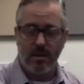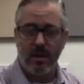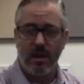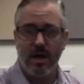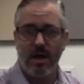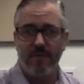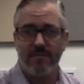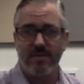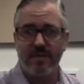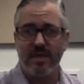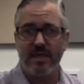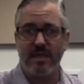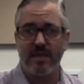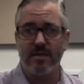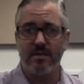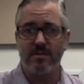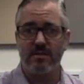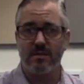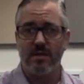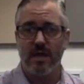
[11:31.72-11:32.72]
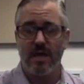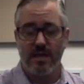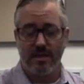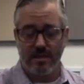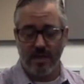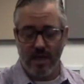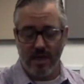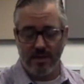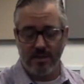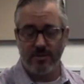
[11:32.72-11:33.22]
of the keys,
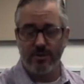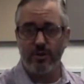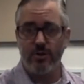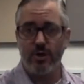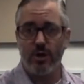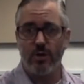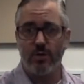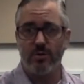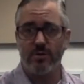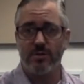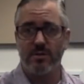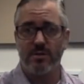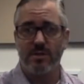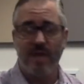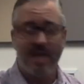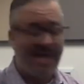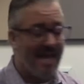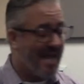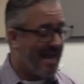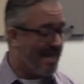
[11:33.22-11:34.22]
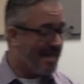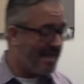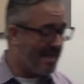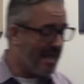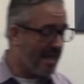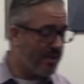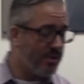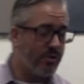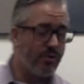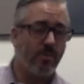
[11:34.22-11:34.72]
not on the notes. And
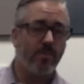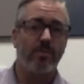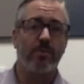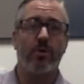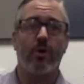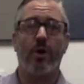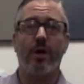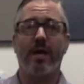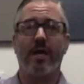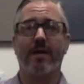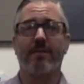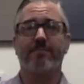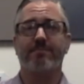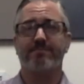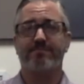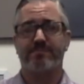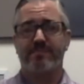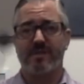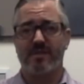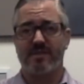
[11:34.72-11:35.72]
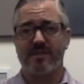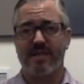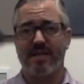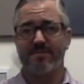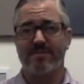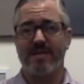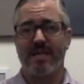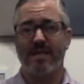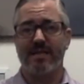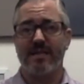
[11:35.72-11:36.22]
again, you're employing the same
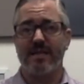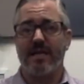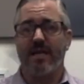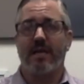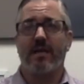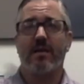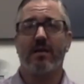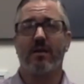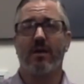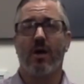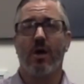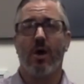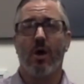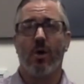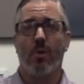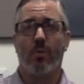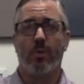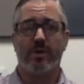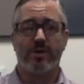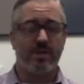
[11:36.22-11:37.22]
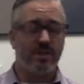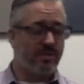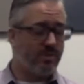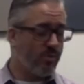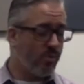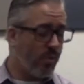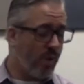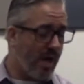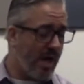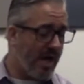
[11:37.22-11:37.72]
technique, which is
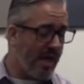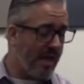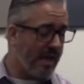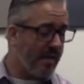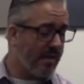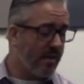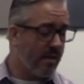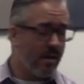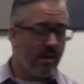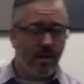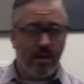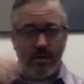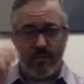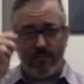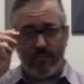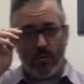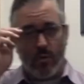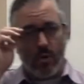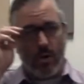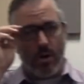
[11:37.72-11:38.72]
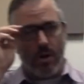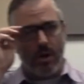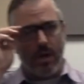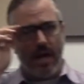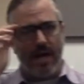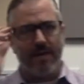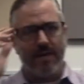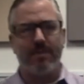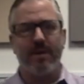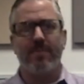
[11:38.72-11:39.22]
why for a
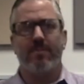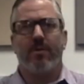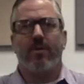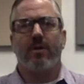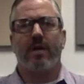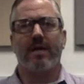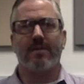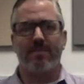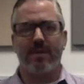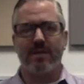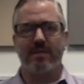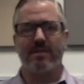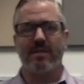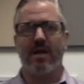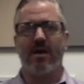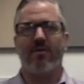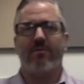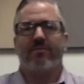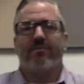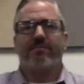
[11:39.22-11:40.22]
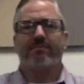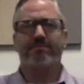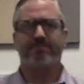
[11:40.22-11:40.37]
lot of people like myself,